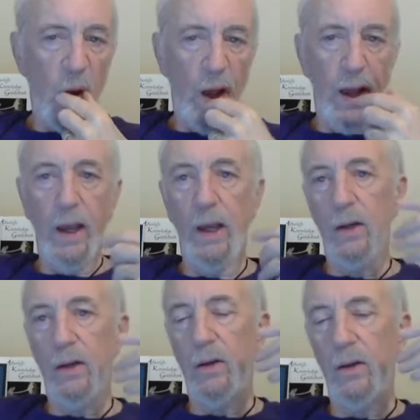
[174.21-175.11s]

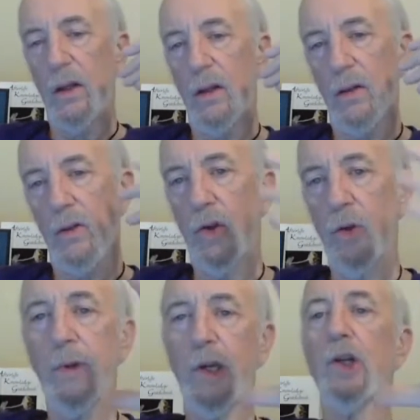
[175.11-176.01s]
And
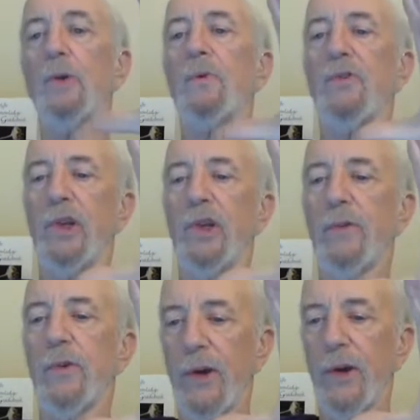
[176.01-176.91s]
you begin to perceive
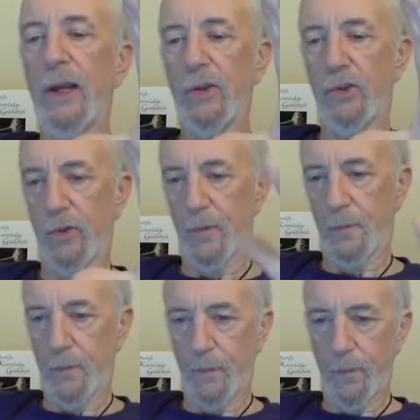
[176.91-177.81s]
a face.
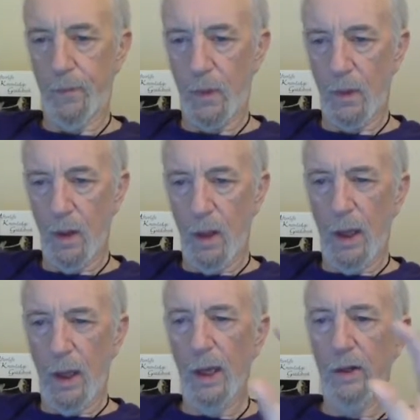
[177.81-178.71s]
And